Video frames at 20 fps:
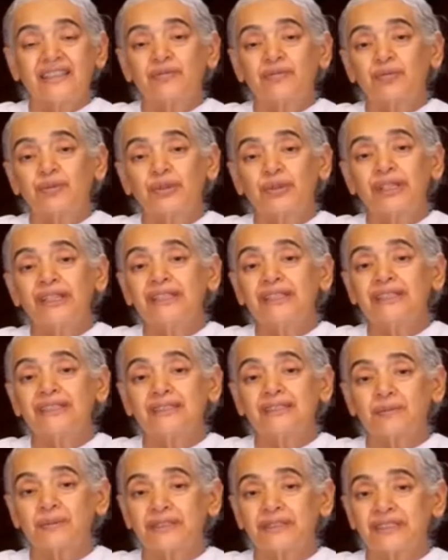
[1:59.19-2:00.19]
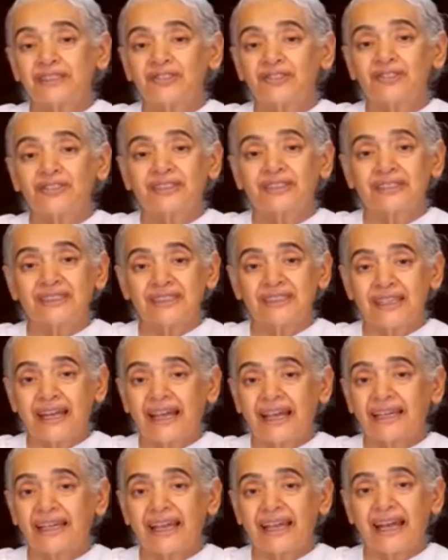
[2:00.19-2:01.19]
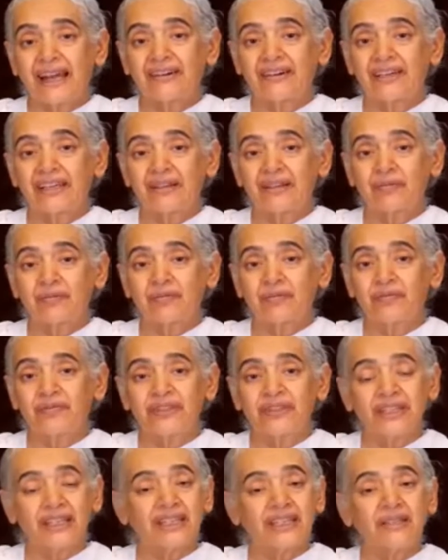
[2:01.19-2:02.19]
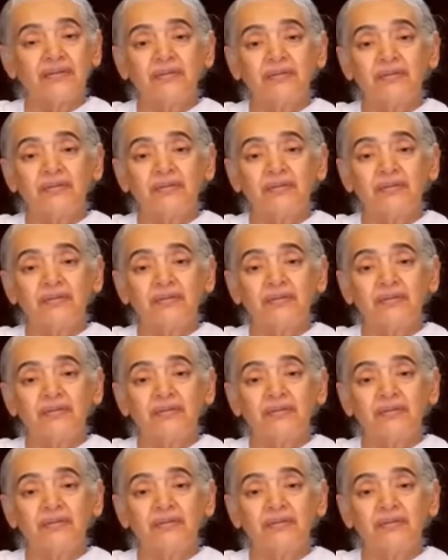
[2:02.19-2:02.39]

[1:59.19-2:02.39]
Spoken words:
the predispositions that I carry, the